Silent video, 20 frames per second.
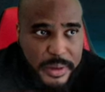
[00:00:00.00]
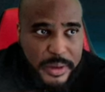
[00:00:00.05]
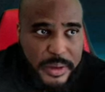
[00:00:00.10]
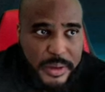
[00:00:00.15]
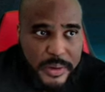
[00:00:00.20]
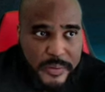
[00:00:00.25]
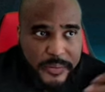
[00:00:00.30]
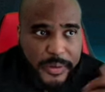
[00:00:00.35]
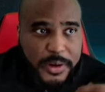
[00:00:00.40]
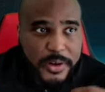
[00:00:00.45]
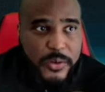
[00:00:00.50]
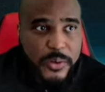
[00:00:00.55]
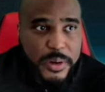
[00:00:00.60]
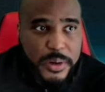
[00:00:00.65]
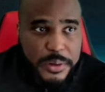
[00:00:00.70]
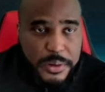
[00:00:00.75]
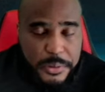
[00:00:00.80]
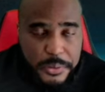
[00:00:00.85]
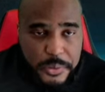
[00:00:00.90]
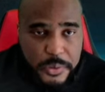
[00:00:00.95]
If I create
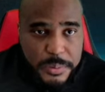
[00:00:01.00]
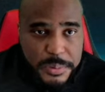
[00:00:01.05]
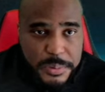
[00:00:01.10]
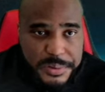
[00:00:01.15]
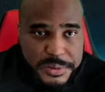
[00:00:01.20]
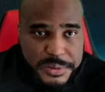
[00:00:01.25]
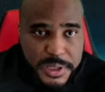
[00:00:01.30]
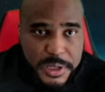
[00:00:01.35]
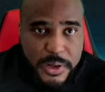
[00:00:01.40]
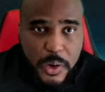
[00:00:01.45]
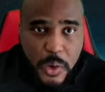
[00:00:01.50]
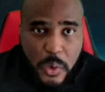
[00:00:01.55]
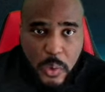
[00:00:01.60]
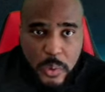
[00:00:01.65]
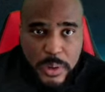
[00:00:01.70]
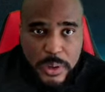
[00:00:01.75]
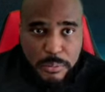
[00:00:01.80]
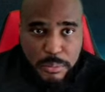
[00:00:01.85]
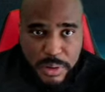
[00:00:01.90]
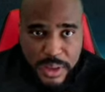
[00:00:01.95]
a group and say
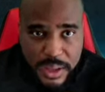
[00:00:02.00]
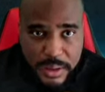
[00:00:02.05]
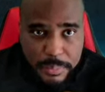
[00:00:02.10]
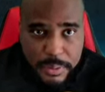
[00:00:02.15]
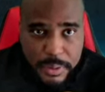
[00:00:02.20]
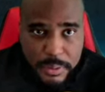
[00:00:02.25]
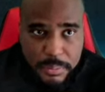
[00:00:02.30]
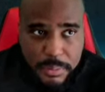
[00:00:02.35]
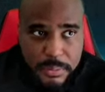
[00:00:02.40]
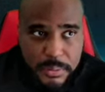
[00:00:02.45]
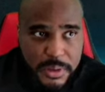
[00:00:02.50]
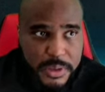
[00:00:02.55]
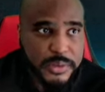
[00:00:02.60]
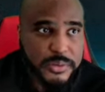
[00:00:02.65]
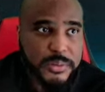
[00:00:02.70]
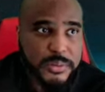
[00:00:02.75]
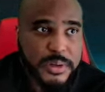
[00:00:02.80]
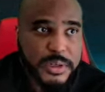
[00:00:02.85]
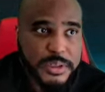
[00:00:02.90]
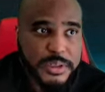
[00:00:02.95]
only black people, guess
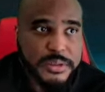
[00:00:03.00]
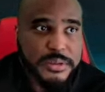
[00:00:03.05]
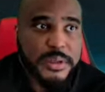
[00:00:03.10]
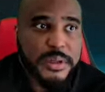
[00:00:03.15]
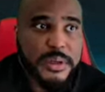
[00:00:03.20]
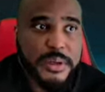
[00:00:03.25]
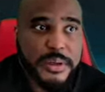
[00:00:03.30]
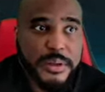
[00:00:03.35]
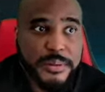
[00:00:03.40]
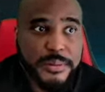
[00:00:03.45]
what I just did?